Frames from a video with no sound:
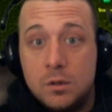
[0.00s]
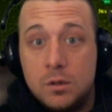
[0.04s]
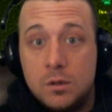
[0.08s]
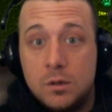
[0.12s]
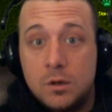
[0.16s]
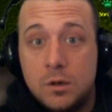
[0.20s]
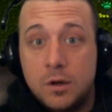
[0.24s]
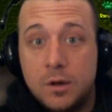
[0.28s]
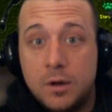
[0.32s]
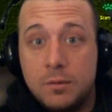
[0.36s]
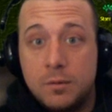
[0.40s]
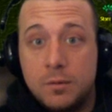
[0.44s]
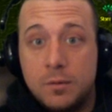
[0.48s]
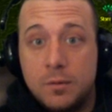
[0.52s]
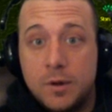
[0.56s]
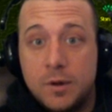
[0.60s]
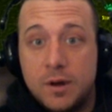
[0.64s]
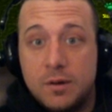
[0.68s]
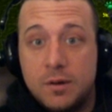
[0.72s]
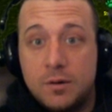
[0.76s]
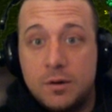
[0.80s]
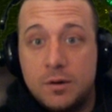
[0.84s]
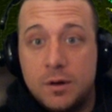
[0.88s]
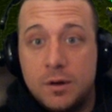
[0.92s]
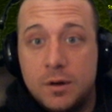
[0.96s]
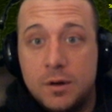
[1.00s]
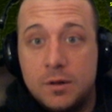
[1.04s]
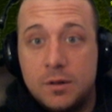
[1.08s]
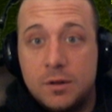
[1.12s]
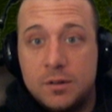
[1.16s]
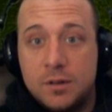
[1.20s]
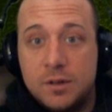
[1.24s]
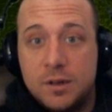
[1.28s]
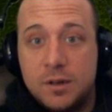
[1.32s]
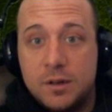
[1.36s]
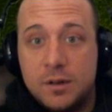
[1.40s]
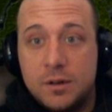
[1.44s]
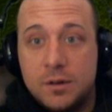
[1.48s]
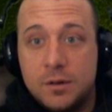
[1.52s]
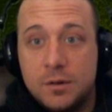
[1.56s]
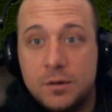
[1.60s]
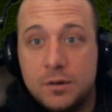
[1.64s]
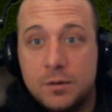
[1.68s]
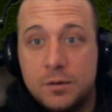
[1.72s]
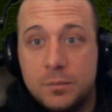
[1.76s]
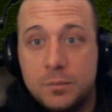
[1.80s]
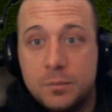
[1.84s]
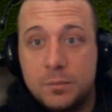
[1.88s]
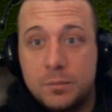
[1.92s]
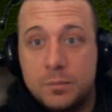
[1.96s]
Okay, well, whatever. Let's add another
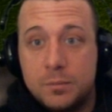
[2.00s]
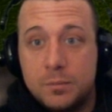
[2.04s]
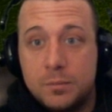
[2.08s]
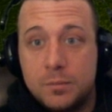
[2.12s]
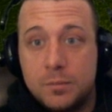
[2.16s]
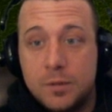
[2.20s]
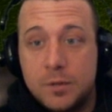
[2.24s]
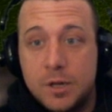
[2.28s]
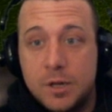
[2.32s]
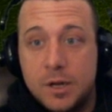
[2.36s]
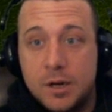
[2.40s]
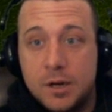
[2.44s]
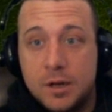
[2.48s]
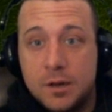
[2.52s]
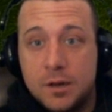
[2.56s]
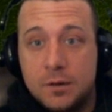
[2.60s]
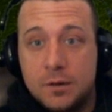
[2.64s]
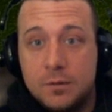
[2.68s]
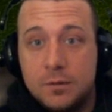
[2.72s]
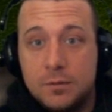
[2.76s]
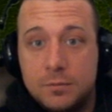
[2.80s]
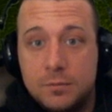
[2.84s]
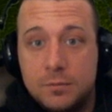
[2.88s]
group. Icon.